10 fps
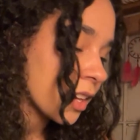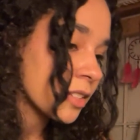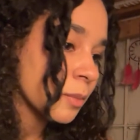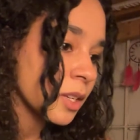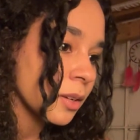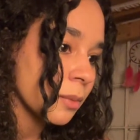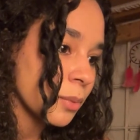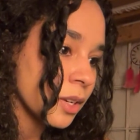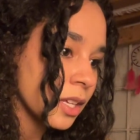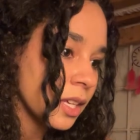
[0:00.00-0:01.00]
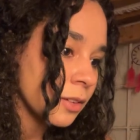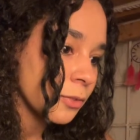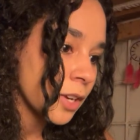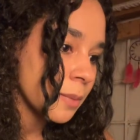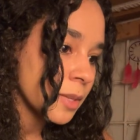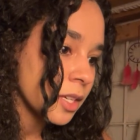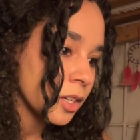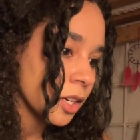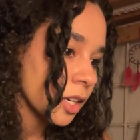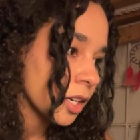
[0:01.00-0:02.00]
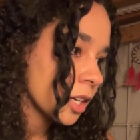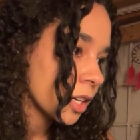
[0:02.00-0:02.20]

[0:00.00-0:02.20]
so I'm going to put a keyframe here.